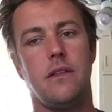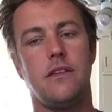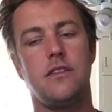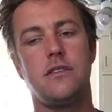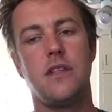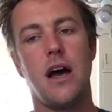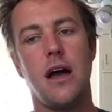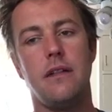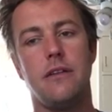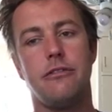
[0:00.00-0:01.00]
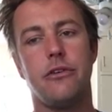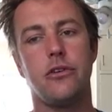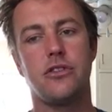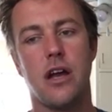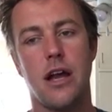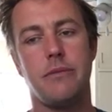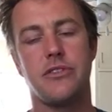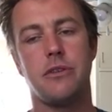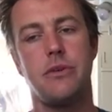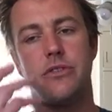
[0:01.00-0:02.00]
This is not the first time
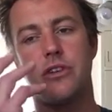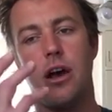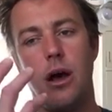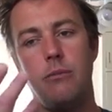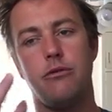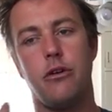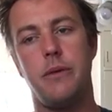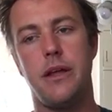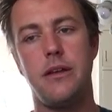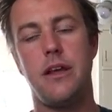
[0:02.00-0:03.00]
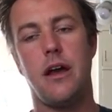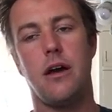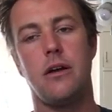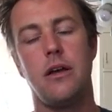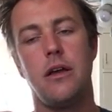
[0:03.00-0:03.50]
that somebody's come from India,